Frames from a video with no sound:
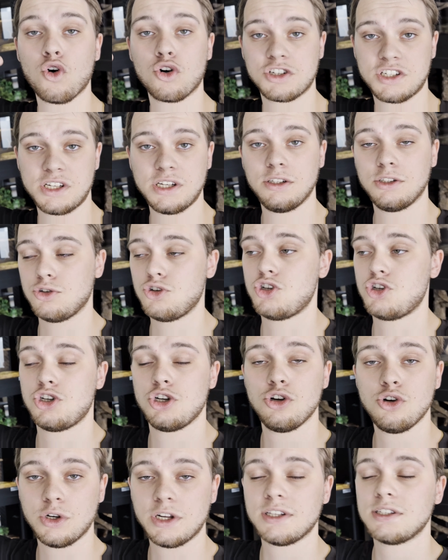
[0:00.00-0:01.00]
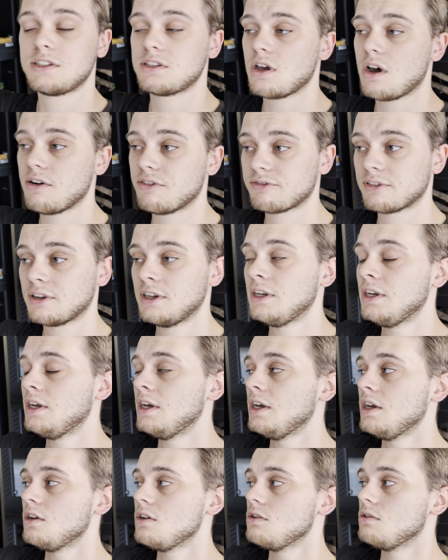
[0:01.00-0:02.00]
forcing to shoot and stuff
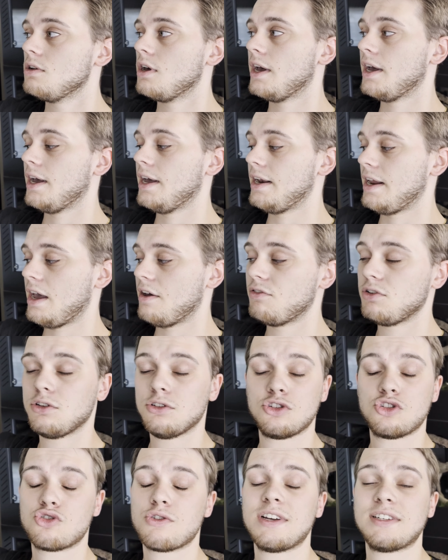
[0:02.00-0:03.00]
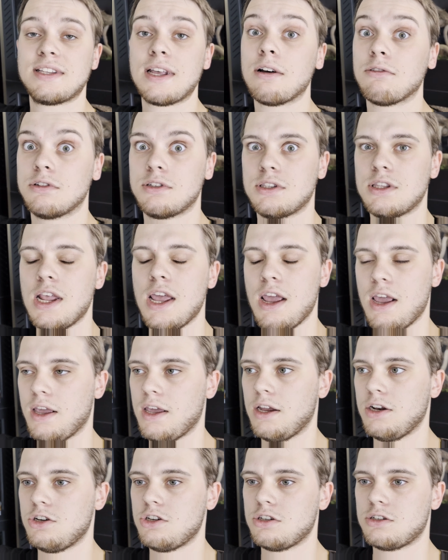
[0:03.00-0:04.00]
and having a stressed out
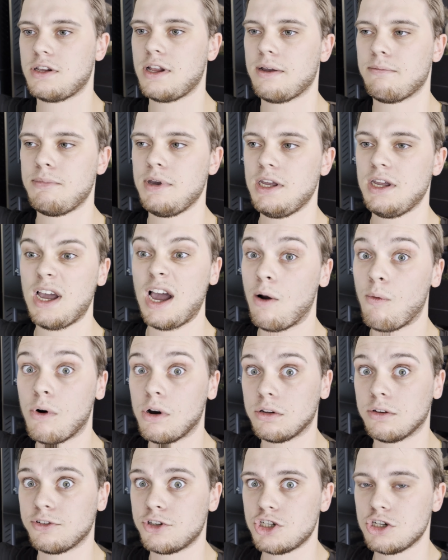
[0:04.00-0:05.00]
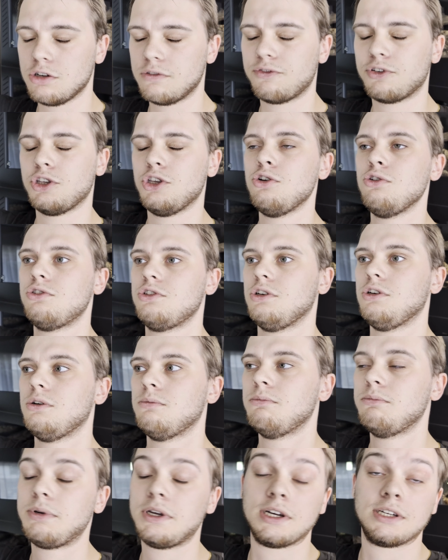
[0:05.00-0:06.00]
snake and just like being, I want to shoot for
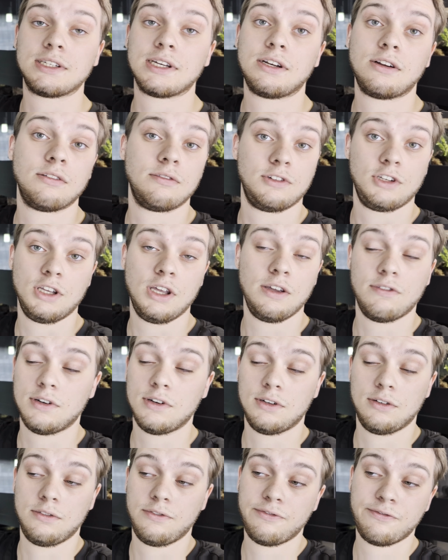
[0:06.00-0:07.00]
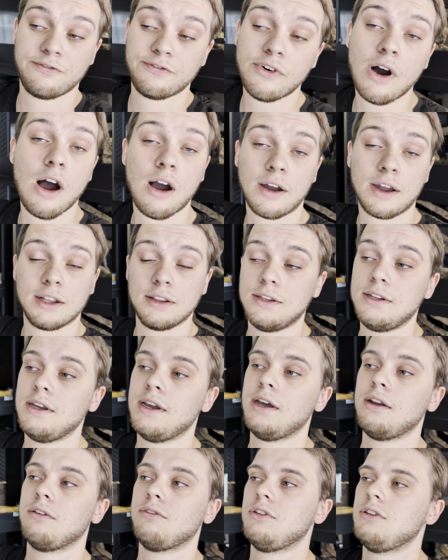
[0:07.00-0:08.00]
YouTube because I don't give a fuck at
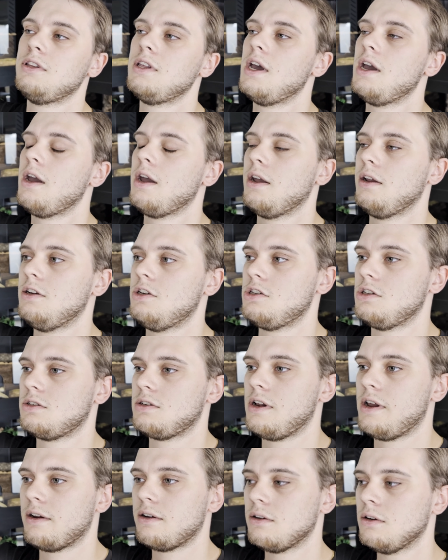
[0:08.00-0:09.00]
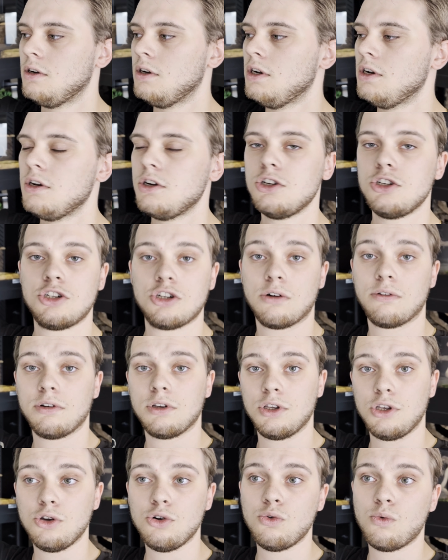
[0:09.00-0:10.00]
the end of the day. Just like
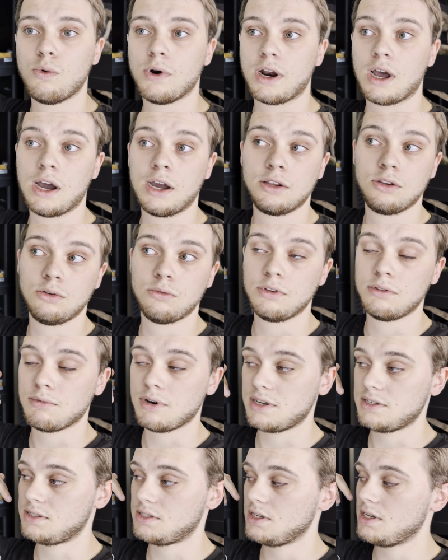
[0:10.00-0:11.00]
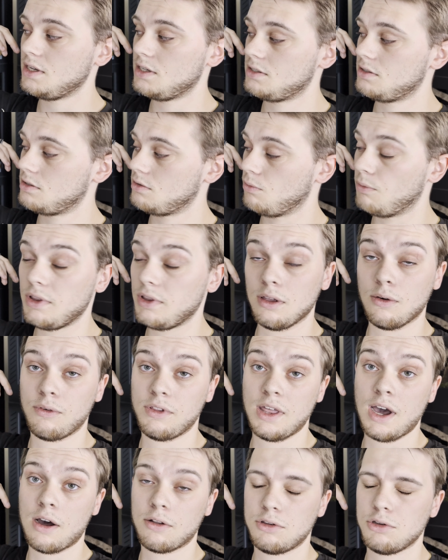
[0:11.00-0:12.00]
showing you what I do with my snakes with or
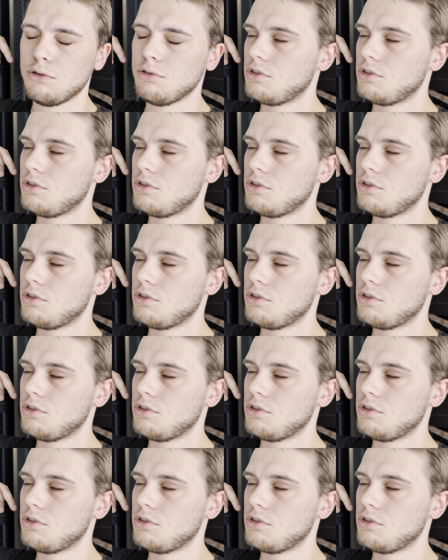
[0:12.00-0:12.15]
without